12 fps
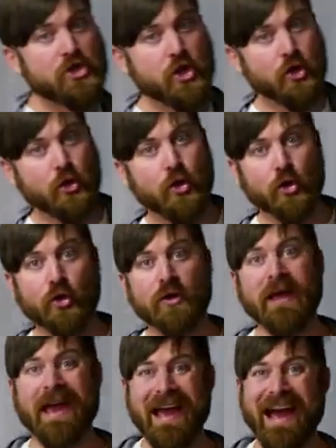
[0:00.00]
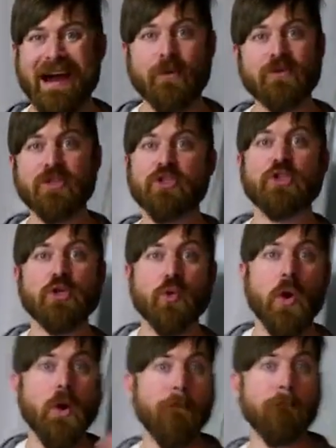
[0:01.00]
to learn how to do
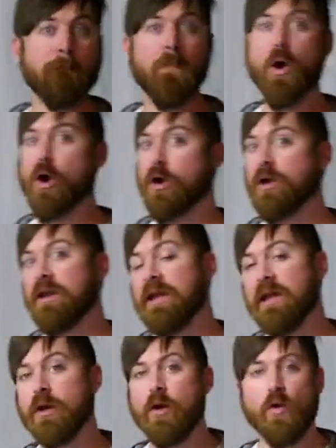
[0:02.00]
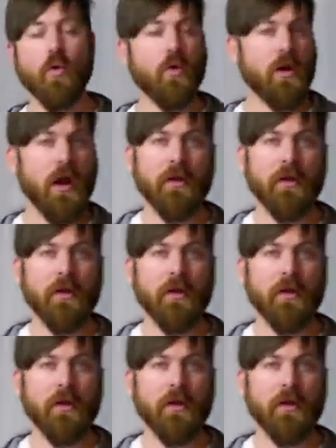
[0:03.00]
marketing or